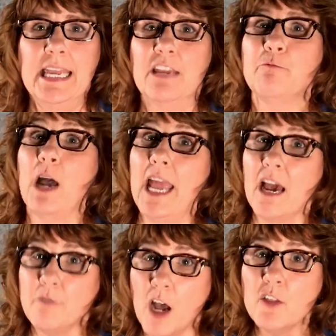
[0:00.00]
If I
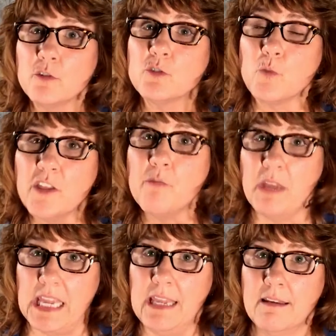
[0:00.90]
have others with
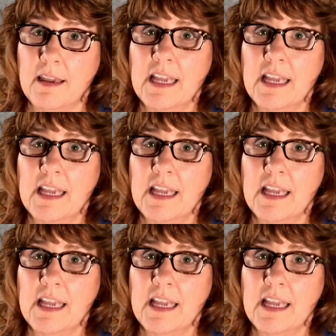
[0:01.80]
me,